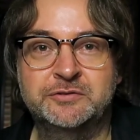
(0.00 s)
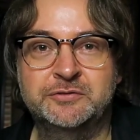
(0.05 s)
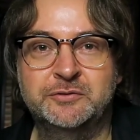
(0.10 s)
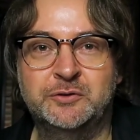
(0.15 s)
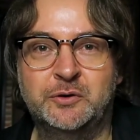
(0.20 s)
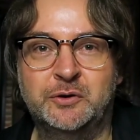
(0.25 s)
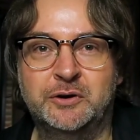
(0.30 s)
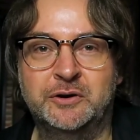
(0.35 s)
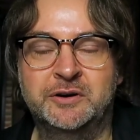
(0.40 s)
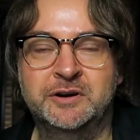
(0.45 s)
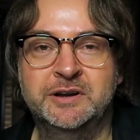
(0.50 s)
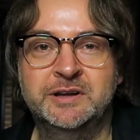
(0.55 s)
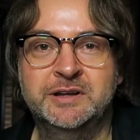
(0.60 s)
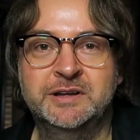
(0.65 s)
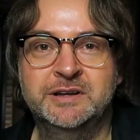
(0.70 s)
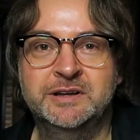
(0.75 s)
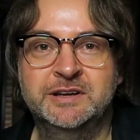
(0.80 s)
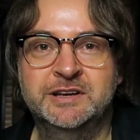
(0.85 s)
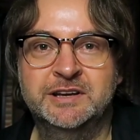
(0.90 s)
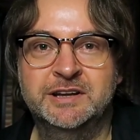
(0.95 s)
for
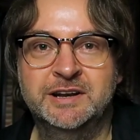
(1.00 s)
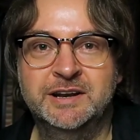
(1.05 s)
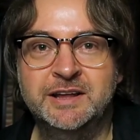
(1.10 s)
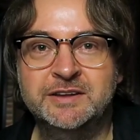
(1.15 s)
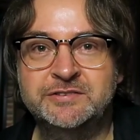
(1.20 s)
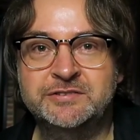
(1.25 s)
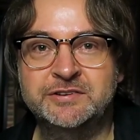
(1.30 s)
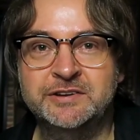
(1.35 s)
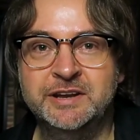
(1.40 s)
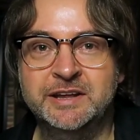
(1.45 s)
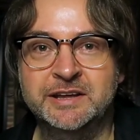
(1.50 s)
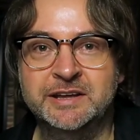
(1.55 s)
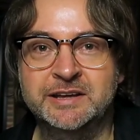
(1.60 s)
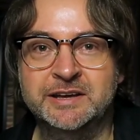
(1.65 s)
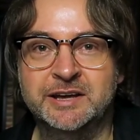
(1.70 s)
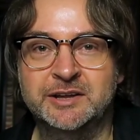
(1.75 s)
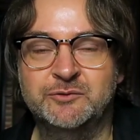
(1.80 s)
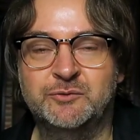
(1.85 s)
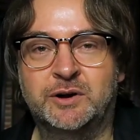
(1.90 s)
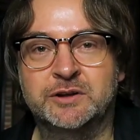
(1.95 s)
listening
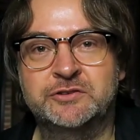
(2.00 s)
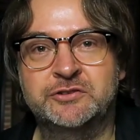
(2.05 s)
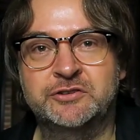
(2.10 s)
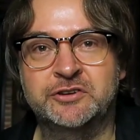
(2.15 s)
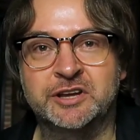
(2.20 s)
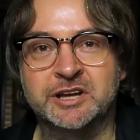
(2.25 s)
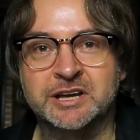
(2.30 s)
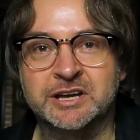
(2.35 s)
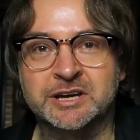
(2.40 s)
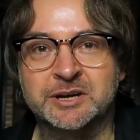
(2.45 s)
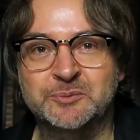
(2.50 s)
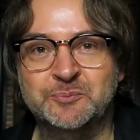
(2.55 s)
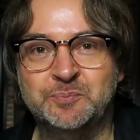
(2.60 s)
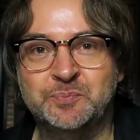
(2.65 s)
and watching.